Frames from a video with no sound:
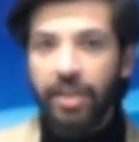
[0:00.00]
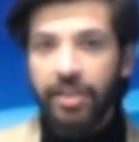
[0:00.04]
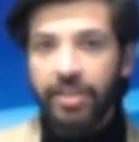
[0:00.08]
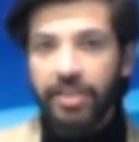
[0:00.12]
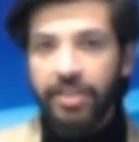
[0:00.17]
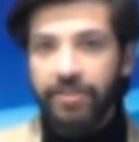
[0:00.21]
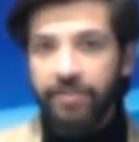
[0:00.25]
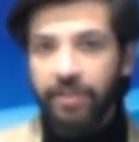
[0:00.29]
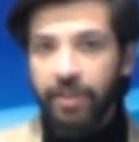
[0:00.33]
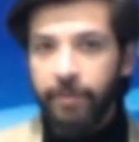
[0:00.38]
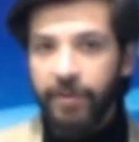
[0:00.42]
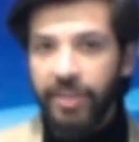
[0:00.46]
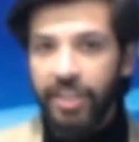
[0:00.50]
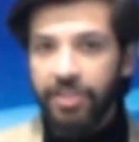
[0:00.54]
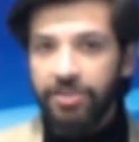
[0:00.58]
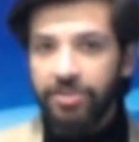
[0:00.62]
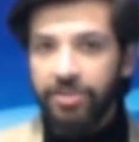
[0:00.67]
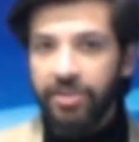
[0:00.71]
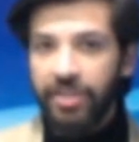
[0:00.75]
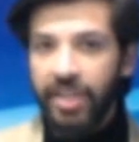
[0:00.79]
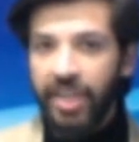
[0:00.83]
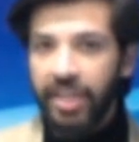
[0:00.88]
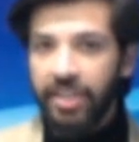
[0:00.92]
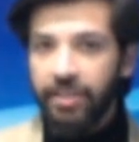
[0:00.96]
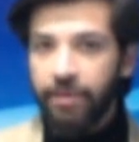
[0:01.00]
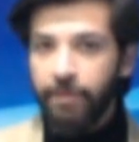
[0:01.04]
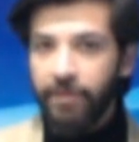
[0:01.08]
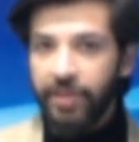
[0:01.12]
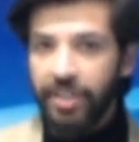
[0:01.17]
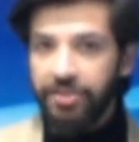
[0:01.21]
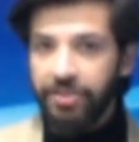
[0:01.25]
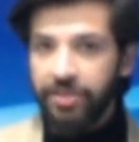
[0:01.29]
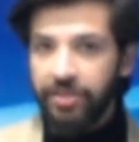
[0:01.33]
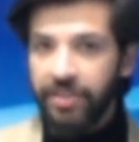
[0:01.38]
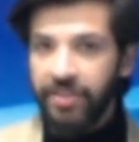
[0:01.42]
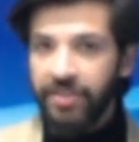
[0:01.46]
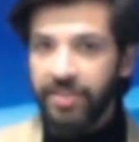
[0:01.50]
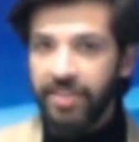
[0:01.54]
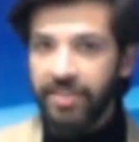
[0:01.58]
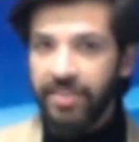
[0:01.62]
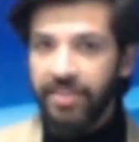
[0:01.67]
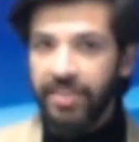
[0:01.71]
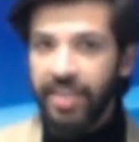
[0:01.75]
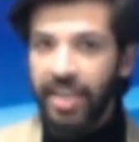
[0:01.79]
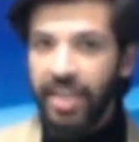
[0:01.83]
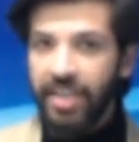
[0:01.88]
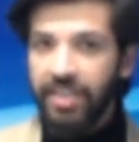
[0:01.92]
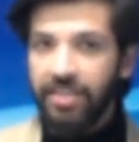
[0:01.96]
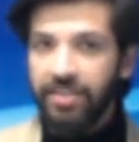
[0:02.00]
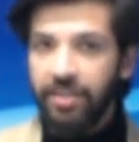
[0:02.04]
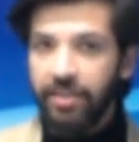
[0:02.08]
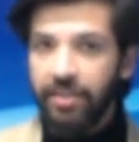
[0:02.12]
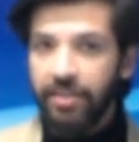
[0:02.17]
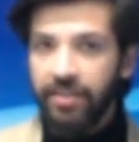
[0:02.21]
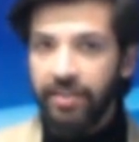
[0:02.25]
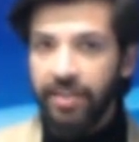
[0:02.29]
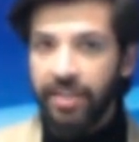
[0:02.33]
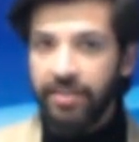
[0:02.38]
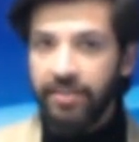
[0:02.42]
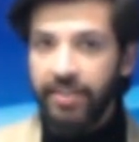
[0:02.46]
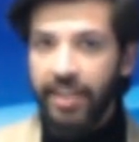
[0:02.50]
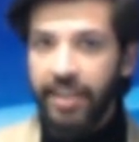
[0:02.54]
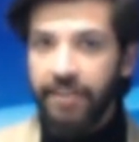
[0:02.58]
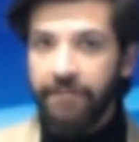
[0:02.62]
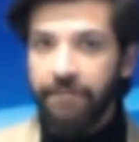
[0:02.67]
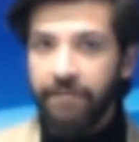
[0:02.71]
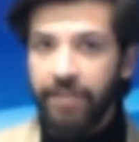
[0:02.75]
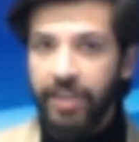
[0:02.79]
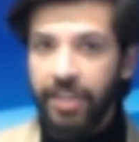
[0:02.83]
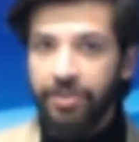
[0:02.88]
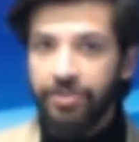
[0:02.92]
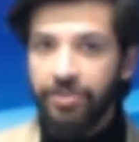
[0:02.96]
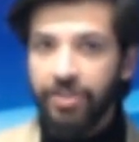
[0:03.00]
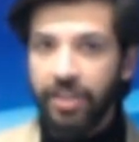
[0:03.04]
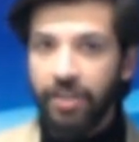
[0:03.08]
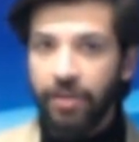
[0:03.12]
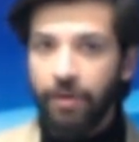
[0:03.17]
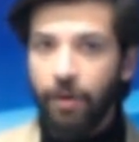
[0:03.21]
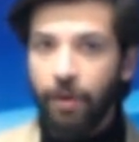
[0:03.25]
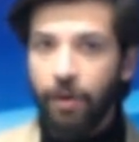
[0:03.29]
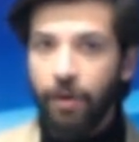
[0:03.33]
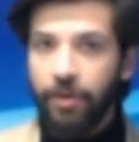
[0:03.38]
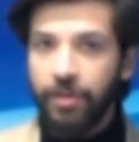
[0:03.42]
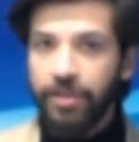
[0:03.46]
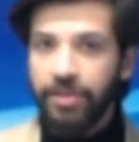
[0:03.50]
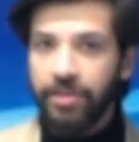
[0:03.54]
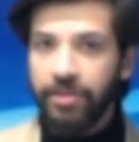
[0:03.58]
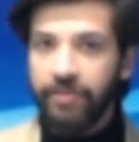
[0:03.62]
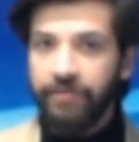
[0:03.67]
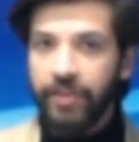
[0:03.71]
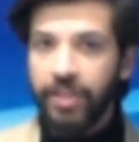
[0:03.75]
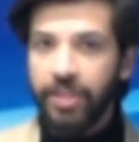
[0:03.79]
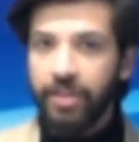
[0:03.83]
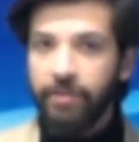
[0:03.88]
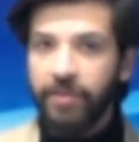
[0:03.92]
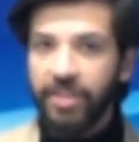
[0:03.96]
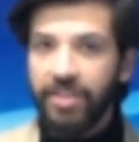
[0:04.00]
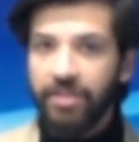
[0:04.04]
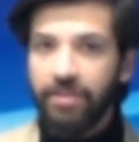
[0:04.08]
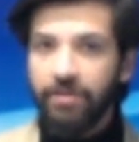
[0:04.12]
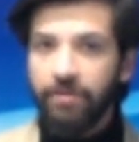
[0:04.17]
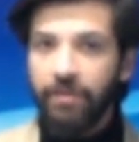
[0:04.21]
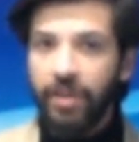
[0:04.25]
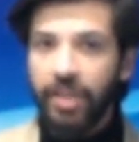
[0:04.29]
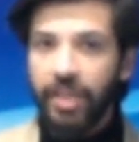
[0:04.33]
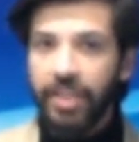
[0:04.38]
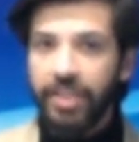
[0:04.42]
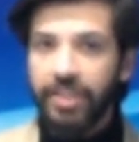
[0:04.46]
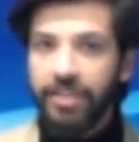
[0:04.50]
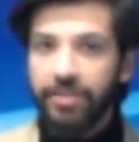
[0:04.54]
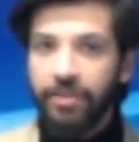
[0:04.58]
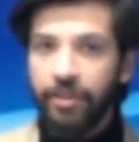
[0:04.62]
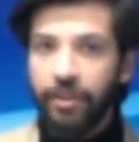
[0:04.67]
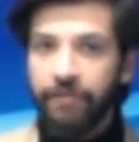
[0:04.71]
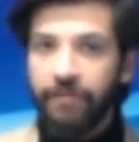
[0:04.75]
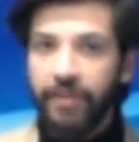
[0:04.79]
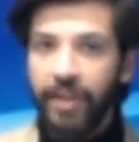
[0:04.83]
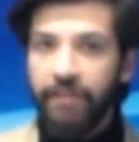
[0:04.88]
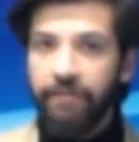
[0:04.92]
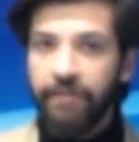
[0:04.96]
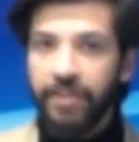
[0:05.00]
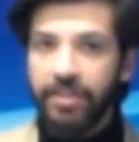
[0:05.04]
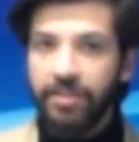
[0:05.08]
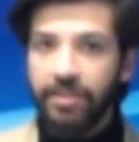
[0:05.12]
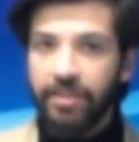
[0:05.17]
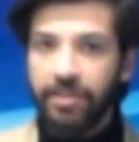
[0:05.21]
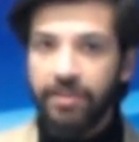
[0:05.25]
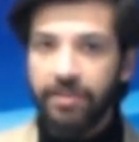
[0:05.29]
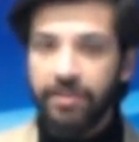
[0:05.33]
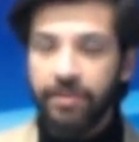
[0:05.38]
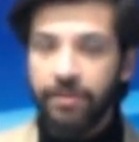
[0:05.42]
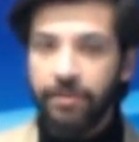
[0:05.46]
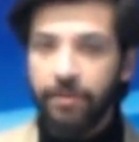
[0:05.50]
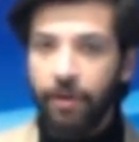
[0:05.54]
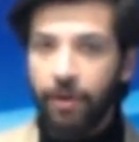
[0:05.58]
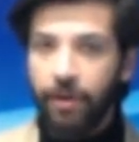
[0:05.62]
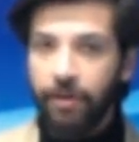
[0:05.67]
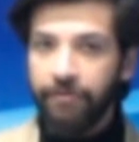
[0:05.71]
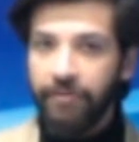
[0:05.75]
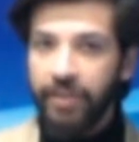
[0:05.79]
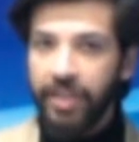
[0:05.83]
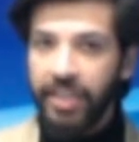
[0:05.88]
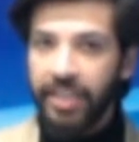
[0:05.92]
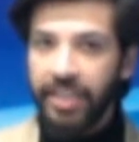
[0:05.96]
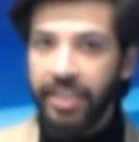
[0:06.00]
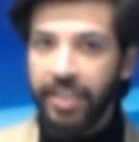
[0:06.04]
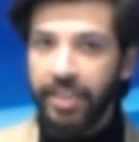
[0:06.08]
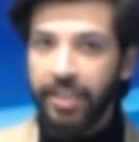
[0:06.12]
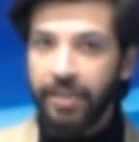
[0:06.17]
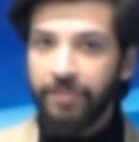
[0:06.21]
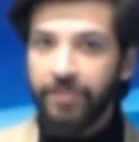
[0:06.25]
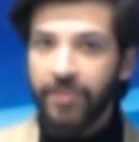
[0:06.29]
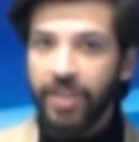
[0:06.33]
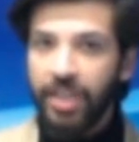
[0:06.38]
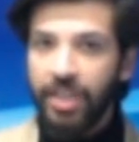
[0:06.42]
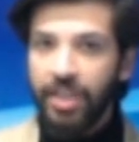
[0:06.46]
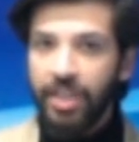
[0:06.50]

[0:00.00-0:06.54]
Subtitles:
discrimination and oppression in the state, thus infringing on fundamental rights of every citizen of India.